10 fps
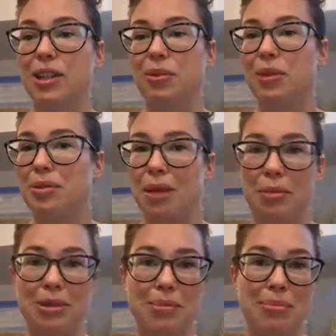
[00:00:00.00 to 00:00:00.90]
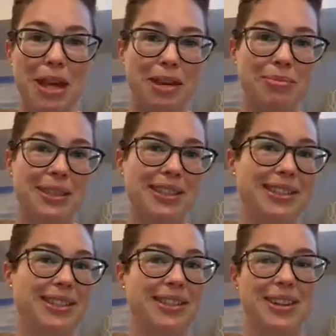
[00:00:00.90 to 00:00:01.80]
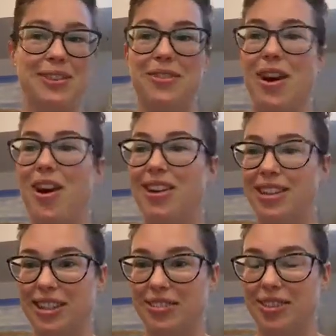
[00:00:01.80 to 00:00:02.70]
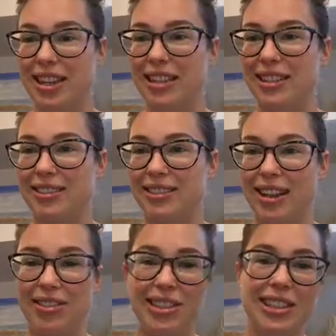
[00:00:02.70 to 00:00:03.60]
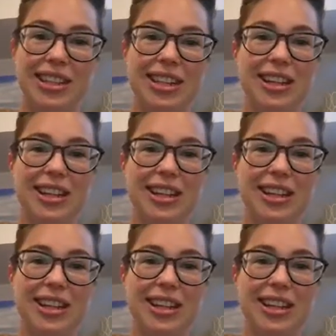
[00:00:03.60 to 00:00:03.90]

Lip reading: with moms and babes of all different levels,